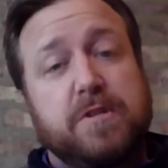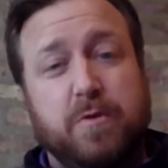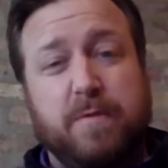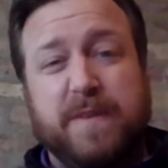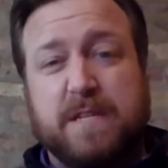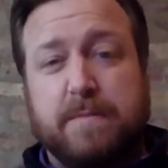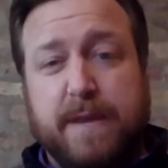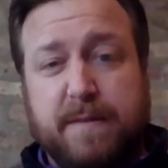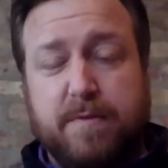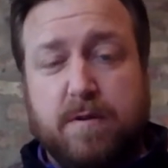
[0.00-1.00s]
to a piece of
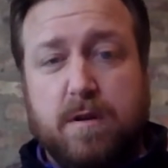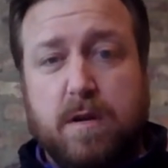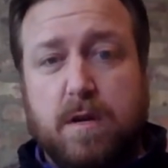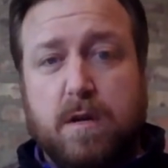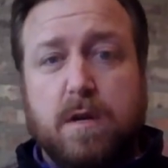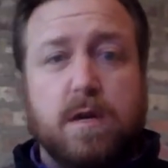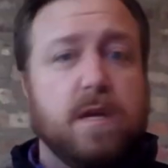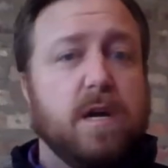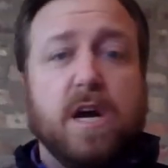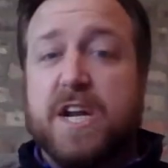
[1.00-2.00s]
paper,
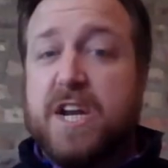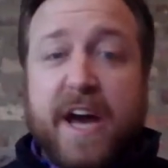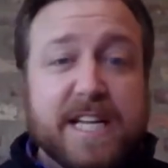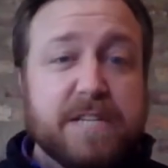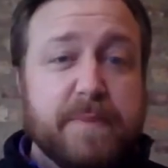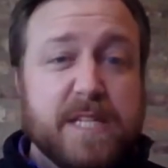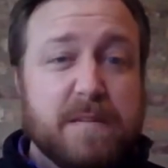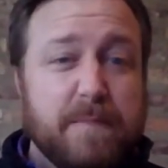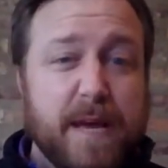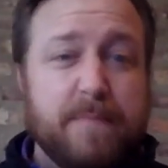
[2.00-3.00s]
a nice piece
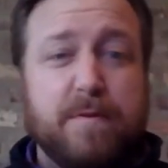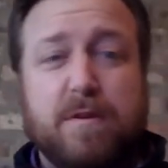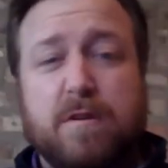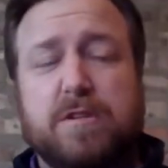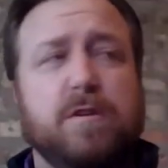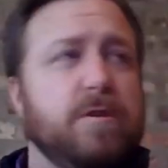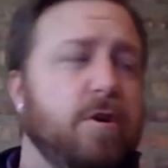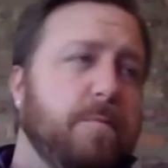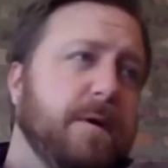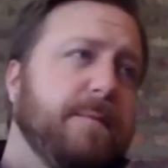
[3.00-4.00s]
of paper,
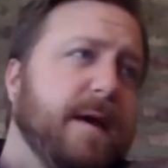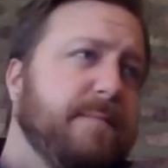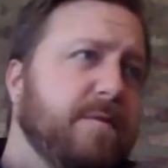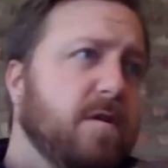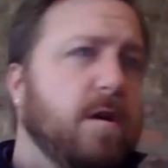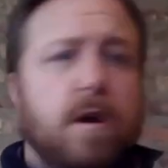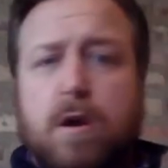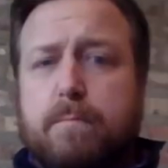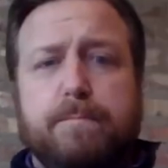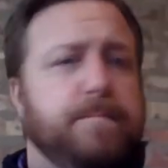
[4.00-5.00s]
notebook paper,
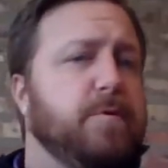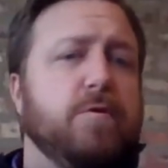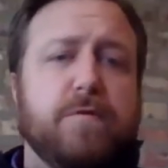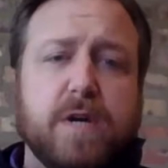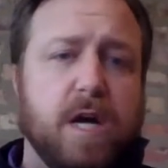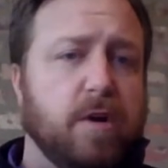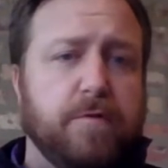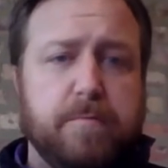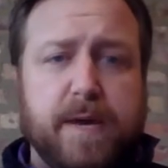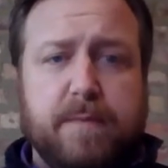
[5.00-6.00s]
beautiful
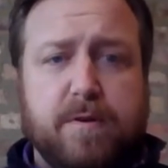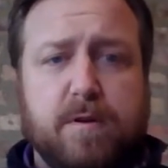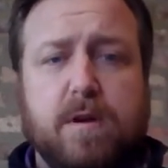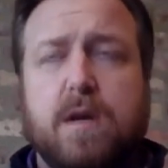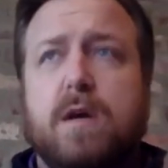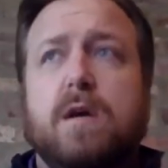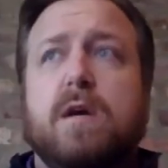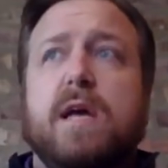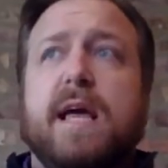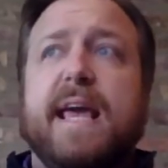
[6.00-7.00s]
colorful paper,
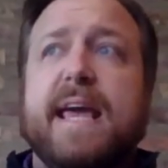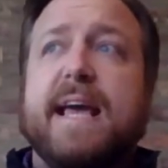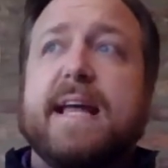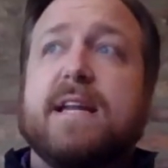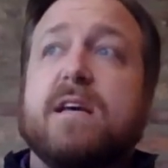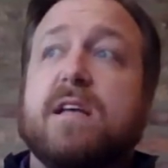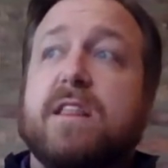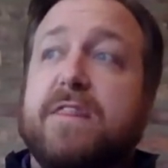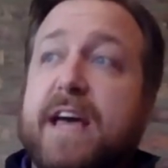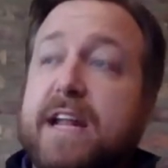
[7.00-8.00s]
and
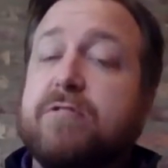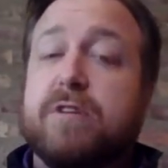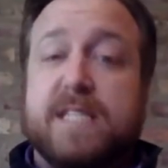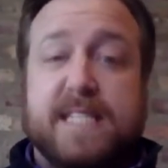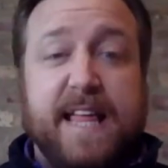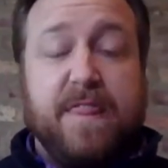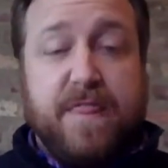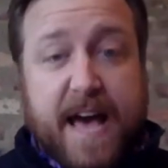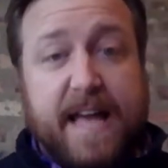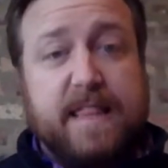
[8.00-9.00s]
then you can send
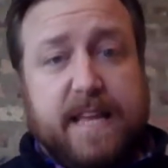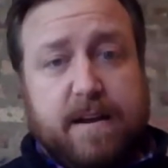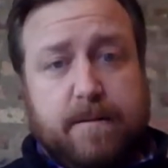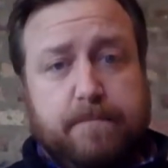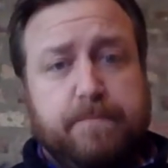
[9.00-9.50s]
that letter.